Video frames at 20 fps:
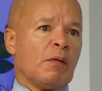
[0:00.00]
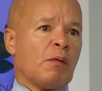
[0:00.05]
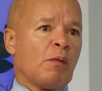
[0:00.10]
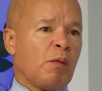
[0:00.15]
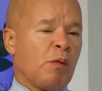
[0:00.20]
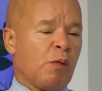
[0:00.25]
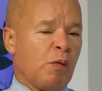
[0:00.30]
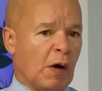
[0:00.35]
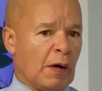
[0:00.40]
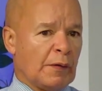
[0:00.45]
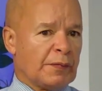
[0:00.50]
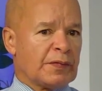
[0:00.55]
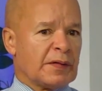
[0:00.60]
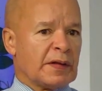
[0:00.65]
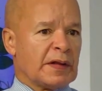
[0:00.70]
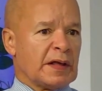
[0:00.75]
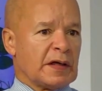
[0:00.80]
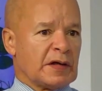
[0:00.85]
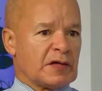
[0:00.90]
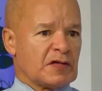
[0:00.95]
what
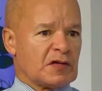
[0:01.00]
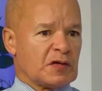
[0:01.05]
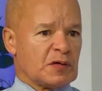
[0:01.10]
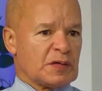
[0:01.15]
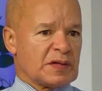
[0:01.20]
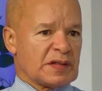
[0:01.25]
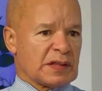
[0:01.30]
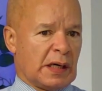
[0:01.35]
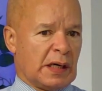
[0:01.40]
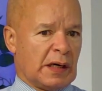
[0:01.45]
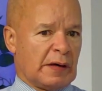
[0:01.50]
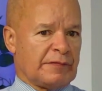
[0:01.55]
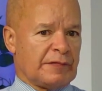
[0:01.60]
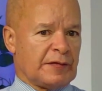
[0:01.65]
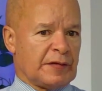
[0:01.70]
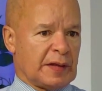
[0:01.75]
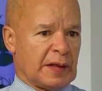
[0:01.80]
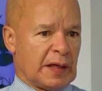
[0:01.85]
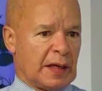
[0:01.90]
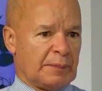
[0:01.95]
the issues are for
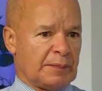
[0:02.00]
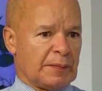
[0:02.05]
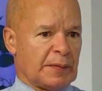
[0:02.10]
them.